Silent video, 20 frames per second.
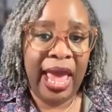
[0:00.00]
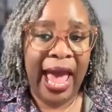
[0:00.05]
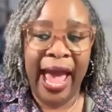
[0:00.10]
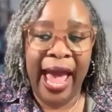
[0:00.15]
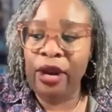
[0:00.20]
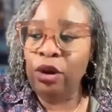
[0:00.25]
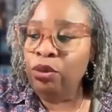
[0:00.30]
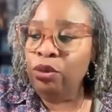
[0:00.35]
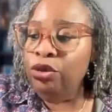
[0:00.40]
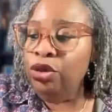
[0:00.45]

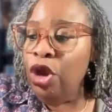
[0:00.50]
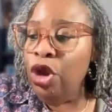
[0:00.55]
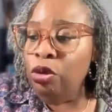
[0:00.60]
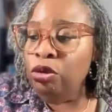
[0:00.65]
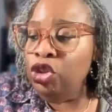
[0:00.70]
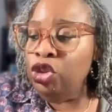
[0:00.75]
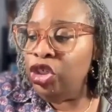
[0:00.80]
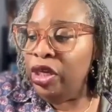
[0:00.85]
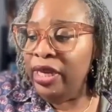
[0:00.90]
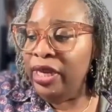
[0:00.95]
I don't know,
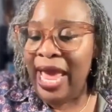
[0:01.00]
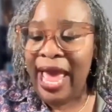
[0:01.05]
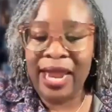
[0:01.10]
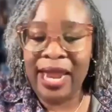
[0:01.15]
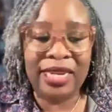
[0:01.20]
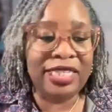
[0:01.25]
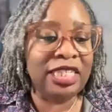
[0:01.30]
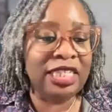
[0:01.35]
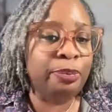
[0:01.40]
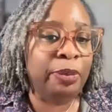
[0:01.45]
Jen, how
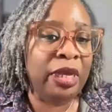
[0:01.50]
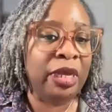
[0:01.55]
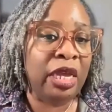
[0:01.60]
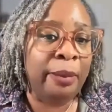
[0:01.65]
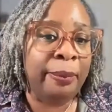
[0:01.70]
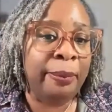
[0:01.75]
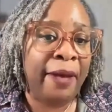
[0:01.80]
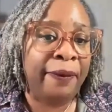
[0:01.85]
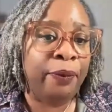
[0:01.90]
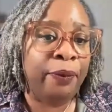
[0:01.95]
to speak
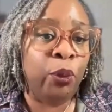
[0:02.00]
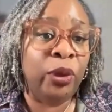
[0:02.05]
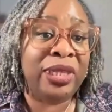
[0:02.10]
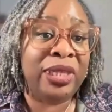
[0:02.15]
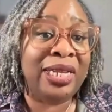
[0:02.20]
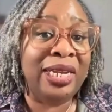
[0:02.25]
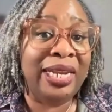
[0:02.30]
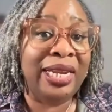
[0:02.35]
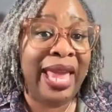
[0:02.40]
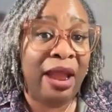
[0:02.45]
about with
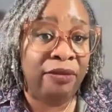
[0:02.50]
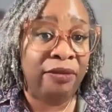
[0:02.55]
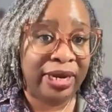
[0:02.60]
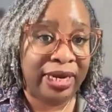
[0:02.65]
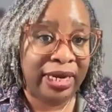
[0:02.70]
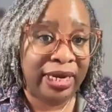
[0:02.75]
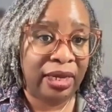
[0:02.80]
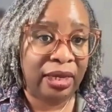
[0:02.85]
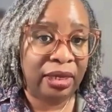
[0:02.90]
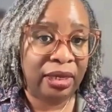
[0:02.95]

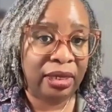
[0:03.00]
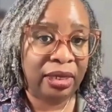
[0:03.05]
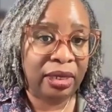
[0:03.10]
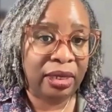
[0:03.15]
clarity